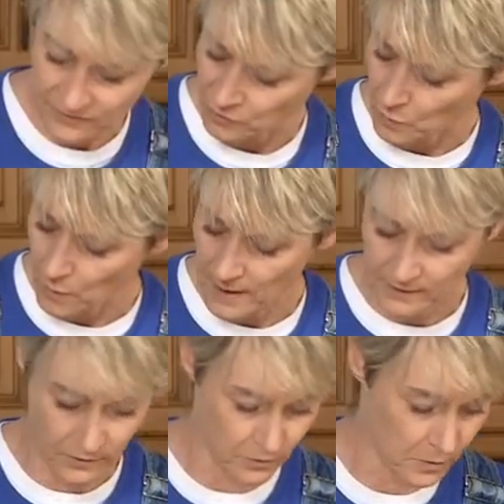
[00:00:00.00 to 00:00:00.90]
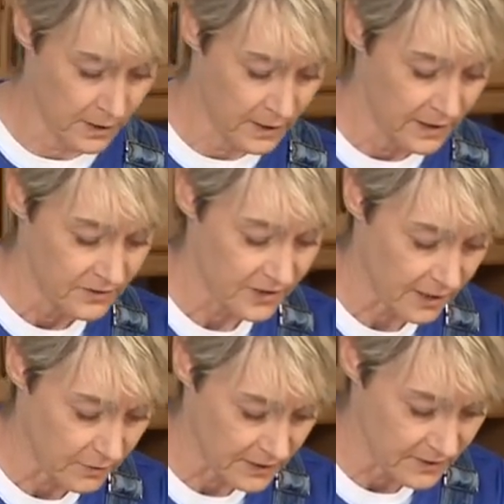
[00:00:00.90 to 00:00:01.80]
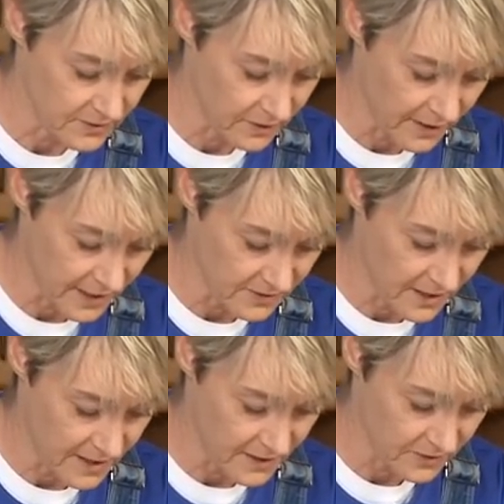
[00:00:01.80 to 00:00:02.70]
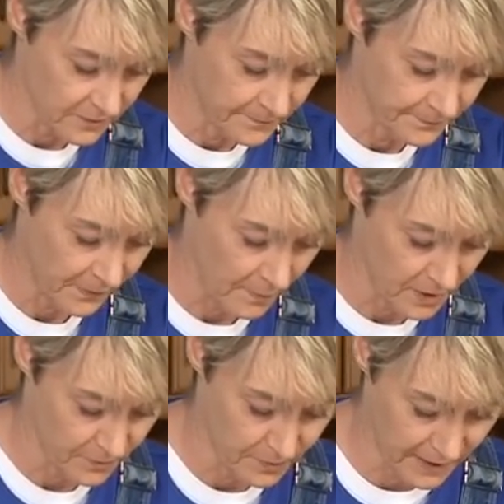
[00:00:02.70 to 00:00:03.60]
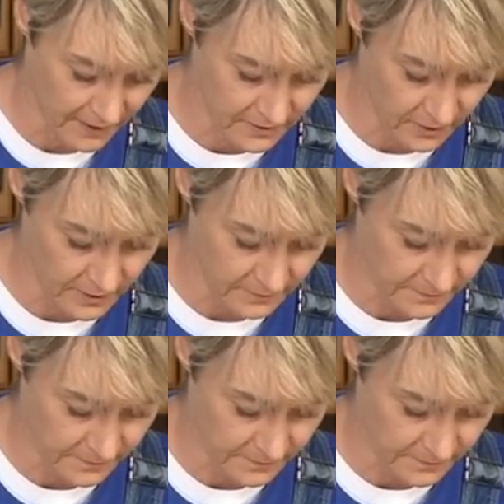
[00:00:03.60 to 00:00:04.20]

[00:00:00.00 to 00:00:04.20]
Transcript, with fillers: as to what you decorate these little guys as. I'm going to put my eyes on